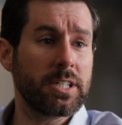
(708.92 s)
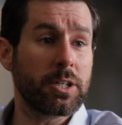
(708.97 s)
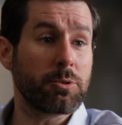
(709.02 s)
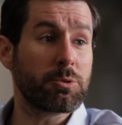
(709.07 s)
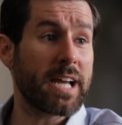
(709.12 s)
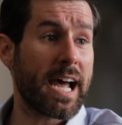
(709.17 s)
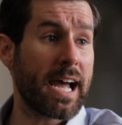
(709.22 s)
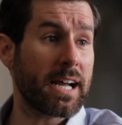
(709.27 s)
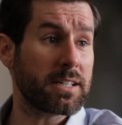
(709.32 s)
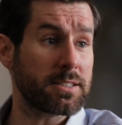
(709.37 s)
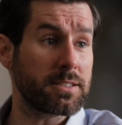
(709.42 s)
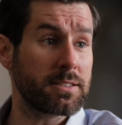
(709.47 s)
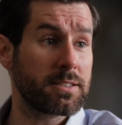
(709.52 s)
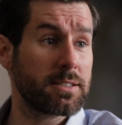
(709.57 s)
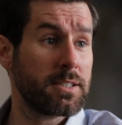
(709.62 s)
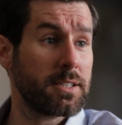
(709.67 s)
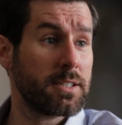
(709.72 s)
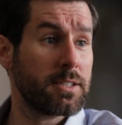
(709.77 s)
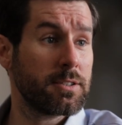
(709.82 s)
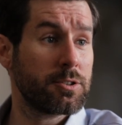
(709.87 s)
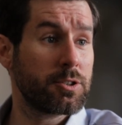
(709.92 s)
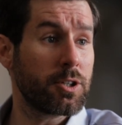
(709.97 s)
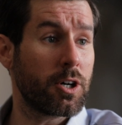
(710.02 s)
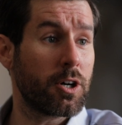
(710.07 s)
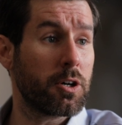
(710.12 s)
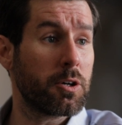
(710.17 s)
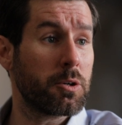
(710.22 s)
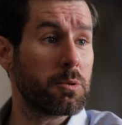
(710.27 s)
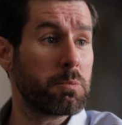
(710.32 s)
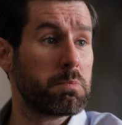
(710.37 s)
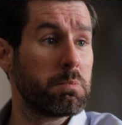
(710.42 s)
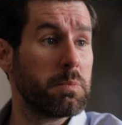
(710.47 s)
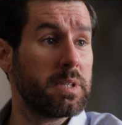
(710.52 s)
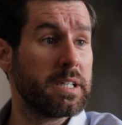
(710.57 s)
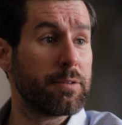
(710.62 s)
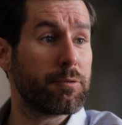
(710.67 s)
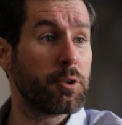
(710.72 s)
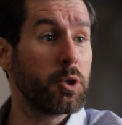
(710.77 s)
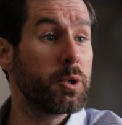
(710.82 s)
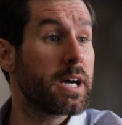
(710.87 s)
you know, taxes. Mm-hmm. So
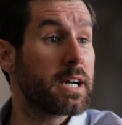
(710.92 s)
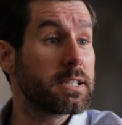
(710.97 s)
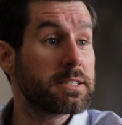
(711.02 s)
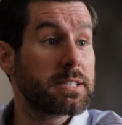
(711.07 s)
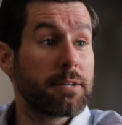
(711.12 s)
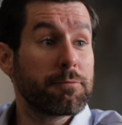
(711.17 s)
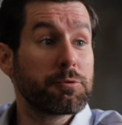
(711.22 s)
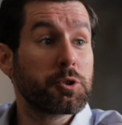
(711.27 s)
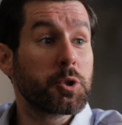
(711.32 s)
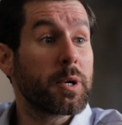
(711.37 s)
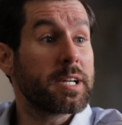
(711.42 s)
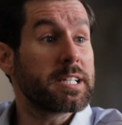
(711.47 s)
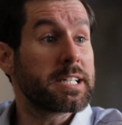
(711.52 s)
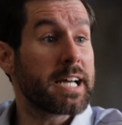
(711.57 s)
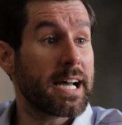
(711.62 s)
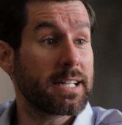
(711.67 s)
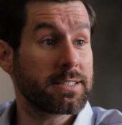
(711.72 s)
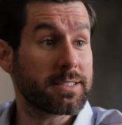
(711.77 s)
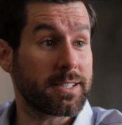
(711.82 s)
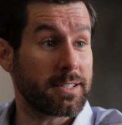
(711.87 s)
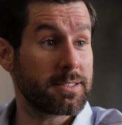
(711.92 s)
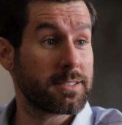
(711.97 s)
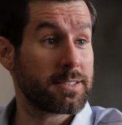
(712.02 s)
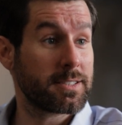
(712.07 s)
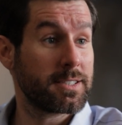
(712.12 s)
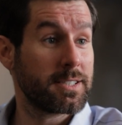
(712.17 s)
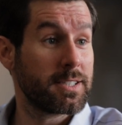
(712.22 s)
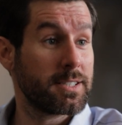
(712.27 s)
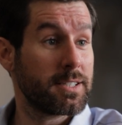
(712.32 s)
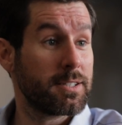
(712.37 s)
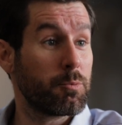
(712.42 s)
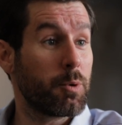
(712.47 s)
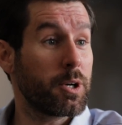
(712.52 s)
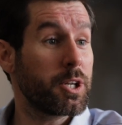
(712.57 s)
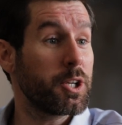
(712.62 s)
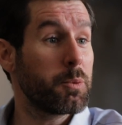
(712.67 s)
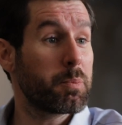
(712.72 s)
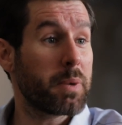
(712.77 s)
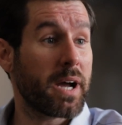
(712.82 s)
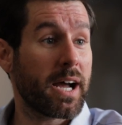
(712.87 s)
if you guys have joint assets, one
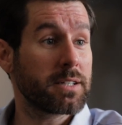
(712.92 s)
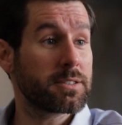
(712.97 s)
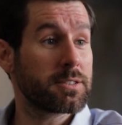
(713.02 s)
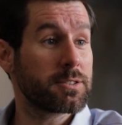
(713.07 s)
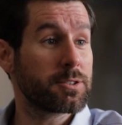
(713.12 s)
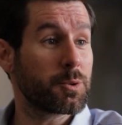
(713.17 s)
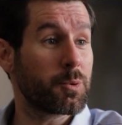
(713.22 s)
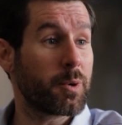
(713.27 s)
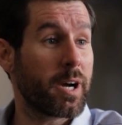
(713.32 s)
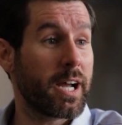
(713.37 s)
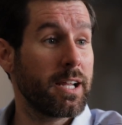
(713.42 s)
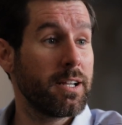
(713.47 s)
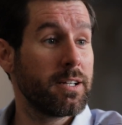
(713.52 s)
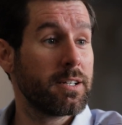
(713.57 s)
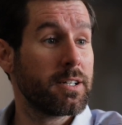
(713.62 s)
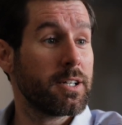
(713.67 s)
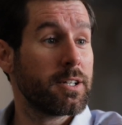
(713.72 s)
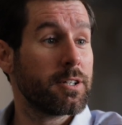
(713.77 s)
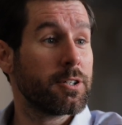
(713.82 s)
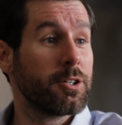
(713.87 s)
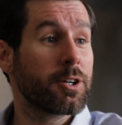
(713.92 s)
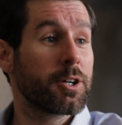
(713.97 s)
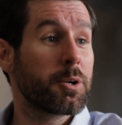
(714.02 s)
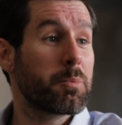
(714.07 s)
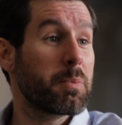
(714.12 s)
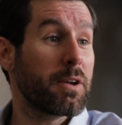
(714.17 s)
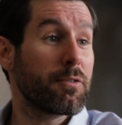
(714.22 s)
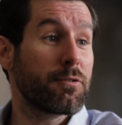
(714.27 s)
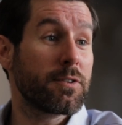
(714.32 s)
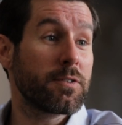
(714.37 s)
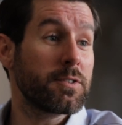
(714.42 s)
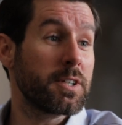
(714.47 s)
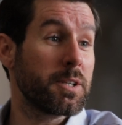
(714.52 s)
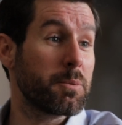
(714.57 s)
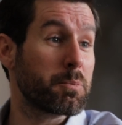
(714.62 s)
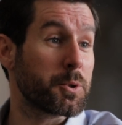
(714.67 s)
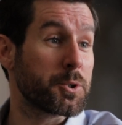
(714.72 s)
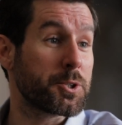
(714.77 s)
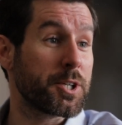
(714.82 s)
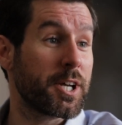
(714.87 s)
of you passes away, you're going to pay
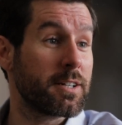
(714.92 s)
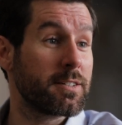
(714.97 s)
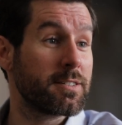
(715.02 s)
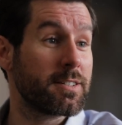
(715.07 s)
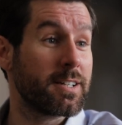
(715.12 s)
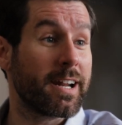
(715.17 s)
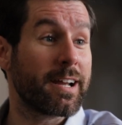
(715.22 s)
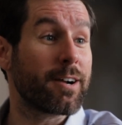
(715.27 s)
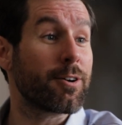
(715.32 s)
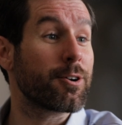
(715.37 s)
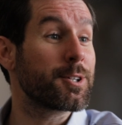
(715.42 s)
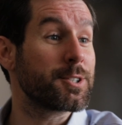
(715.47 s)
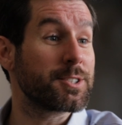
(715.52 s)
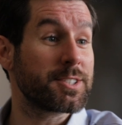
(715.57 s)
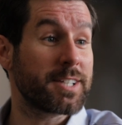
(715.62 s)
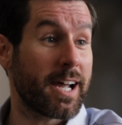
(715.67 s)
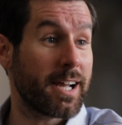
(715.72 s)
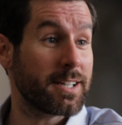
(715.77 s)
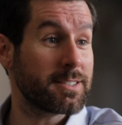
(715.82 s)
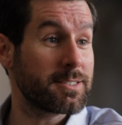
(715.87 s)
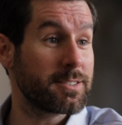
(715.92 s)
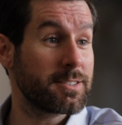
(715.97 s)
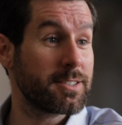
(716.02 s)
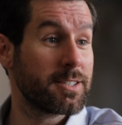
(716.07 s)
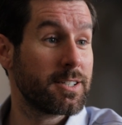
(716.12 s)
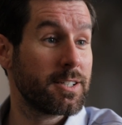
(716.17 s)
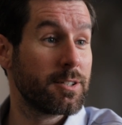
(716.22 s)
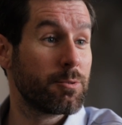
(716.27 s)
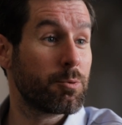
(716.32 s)
15% inheritance taxes.